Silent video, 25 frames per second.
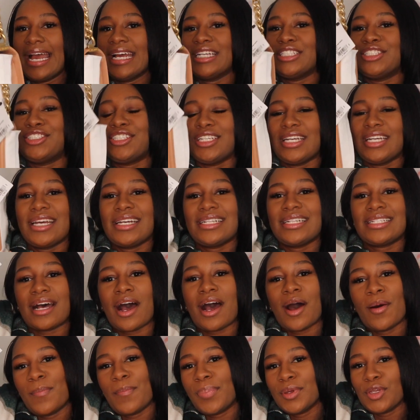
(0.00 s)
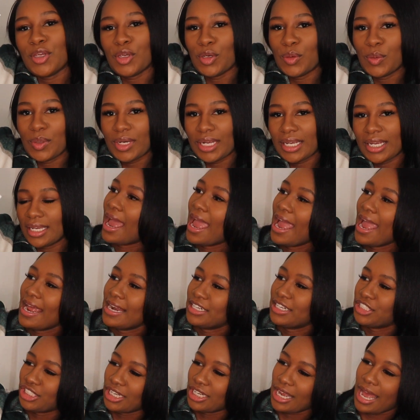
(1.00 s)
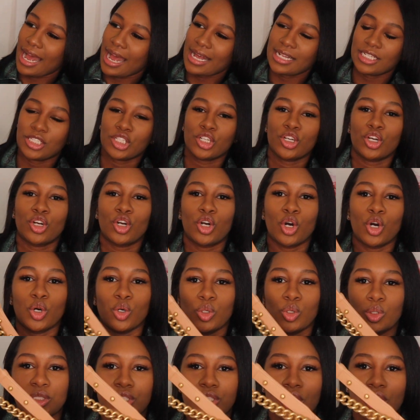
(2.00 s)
She is a beauty and she has gold